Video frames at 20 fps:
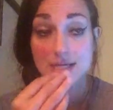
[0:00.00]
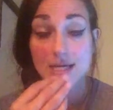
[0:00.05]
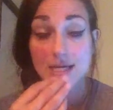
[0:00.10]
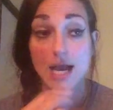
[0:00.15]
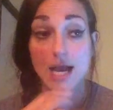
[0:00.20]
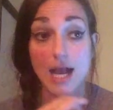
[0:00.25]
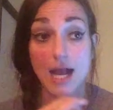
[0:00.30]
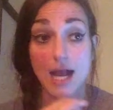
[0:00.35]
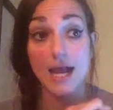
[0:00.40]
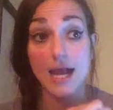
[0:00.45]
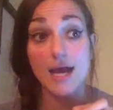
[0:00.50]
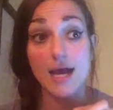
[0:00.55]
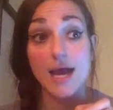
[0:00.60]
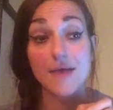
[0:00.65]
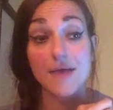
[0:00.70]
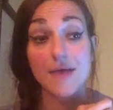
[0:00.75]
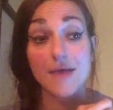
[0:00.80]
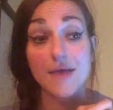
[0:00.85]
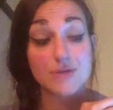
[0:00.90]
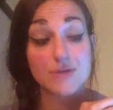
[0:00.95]
there
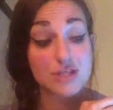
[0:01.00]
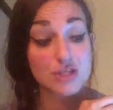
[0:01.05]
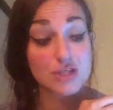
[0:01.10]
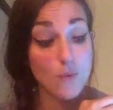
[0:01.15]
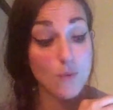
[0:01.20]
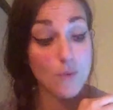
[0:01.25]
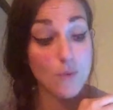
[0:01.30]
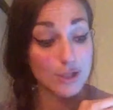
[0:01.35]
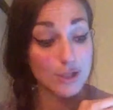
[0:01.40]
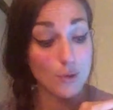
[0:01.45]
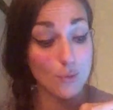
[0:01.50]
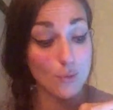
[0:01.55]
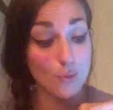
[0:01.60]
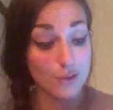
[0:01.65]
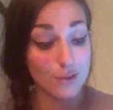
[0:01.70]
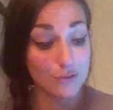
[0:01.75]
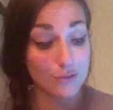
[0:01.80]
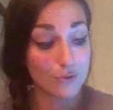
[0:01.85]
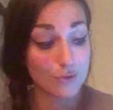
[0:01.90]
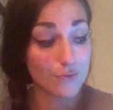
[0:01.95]
was sweat going
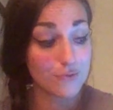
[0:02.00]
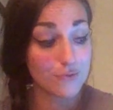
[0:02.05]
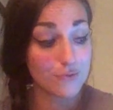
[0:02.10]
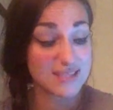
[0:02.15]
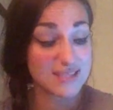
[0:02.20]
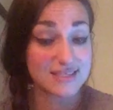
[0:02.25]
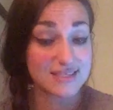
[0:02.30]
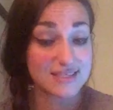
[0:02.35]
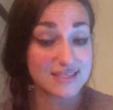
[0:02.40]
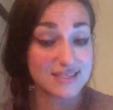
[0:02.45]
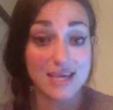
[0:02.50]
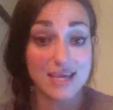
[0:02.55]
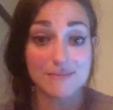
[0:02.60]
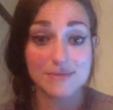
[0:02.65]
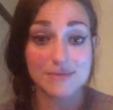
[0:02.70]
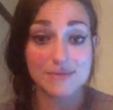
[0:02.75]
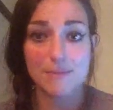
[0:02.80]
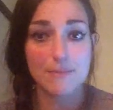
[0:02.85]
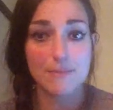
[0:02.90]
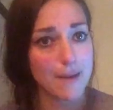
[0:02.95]
through the seams.
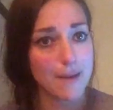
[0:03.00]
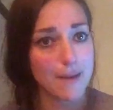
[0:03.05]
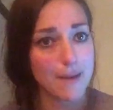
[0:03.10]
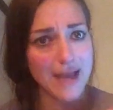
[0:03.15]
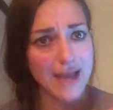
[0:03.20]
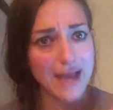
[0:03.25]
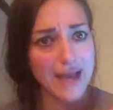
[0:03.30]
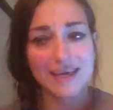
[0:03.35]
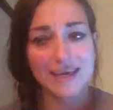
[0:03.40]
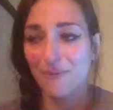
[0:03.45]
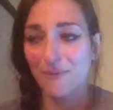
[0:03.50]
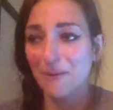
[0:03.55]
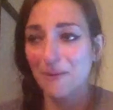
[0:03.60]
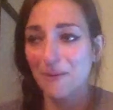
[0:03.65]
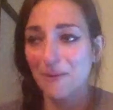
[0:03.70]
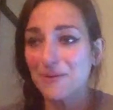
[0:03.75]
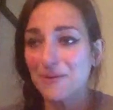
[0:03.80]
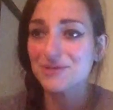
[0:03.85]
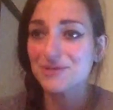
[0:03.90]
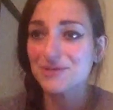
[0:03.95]
Maggie at one point
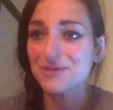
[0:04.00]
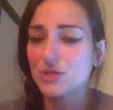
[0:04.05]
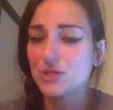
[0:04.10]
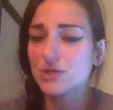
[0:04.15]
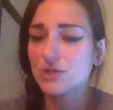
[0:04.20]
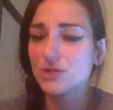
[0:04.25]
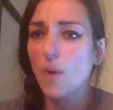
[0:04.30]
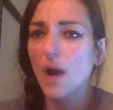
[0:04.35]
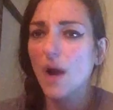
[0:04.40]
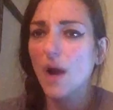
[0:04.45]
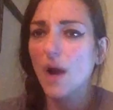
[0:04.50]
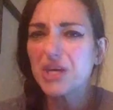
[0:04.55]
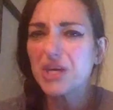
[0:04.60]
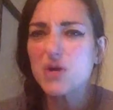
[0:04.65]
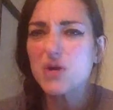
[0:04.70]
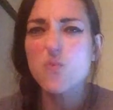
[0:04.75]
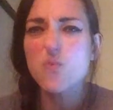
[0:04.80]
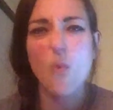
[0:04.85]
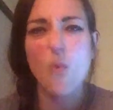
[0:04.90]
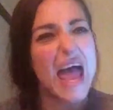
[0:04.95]
turned to me, she goes, "Why are you
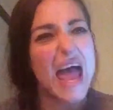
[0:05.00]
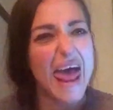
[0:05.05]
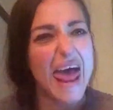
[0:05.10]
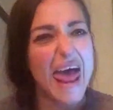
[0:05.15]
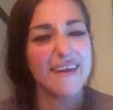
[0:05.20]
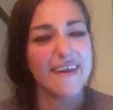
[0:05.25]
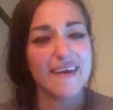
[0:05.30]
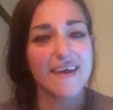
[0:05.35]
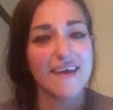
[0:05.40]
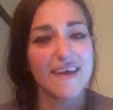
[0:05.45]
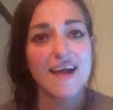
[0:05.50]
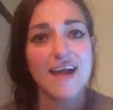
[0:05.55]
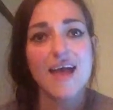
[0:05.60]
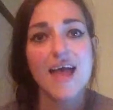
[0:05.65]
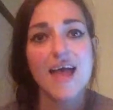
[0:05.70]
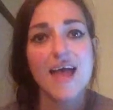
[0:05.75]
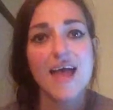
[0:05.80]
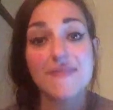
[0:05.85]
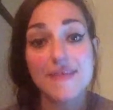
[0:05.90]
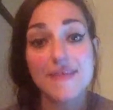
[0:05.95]
wet?"
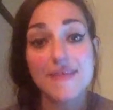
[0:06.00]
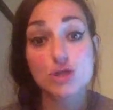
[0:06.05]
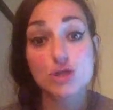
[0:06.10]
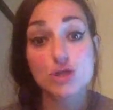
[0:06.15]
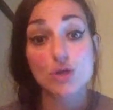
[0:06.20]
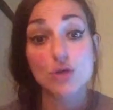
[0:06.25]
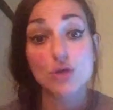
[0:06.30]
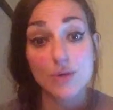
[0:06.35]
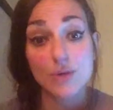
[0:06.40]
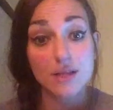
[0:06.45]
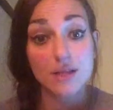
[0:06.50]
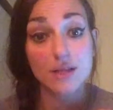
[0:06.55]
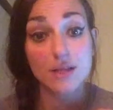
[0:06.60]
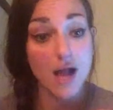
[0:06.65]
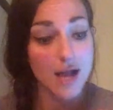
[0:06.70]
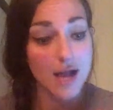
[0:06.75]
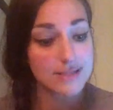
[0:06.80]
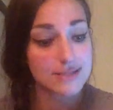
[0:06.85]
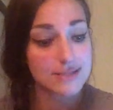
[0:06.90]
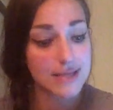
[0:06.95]
And then she
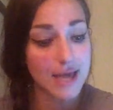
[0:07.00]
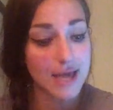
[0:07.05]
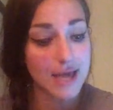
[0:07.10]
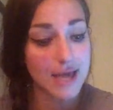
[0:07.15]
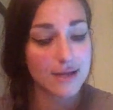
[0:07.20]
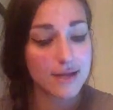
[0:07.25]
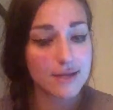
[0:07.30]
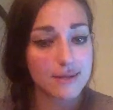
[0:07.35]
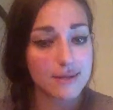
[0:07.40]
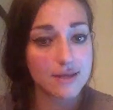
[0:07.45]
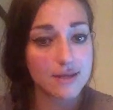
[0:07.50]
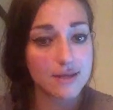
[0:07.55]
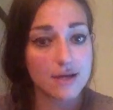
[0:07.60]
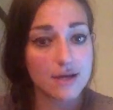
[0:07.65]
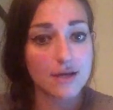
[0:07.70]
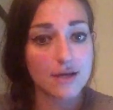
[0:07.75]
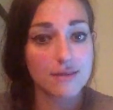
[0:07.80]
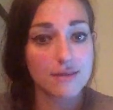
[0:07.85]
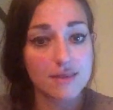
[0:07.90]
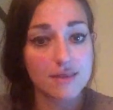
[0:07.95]
realized that
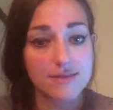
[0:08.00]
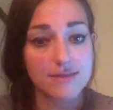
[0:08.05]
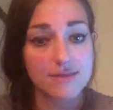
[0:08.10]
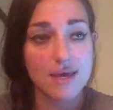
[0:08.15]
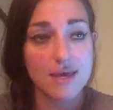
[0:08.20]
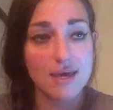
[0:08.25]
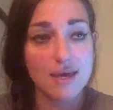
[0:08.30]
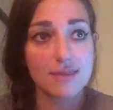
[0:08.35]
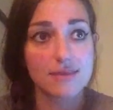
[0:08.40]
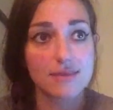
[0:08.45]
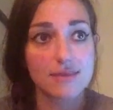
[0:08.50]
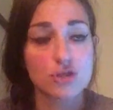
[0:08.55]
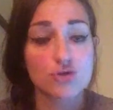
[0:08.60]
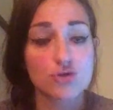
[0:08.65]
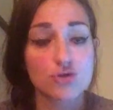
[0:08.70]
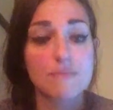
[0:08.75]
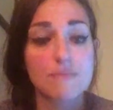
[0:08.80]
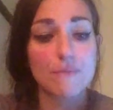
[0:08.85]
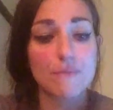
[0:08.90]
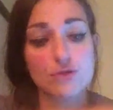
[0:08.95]
the trim that
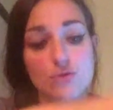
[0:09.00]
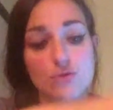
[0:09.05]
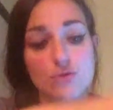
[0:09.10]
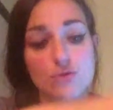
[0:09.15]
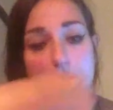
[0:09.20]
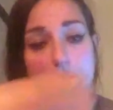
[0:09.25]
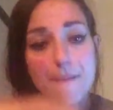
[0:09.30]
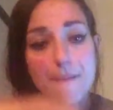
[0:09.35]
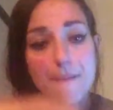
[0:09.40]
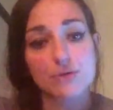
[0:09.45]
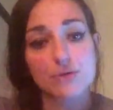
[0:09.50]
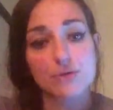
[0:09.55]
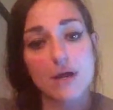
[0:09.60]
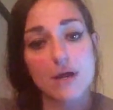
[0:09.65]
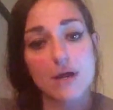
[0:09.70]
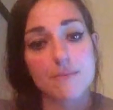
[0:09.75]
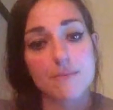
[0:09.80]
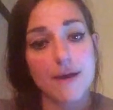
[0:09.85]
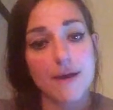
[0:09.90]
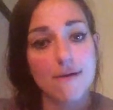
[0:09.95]
was wrapped around my
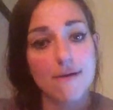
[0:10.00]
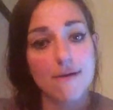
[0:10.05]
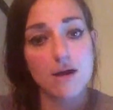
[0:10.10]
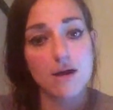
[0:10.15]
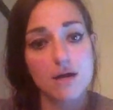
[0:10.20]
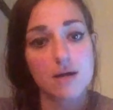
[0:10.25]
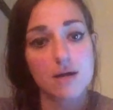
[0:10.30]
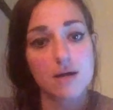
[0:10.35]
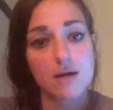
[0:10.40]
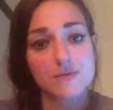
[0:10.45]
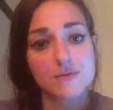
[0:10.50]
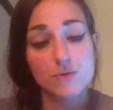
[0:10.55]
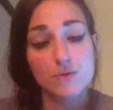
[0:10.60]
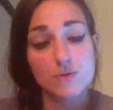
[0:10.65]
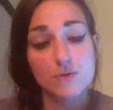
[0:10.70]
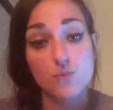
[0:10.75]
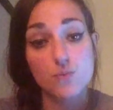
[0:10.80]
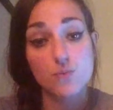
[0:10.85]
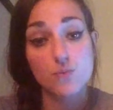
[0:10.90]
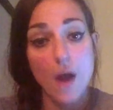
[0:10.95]
arms was
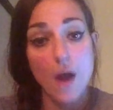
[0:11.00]
wet,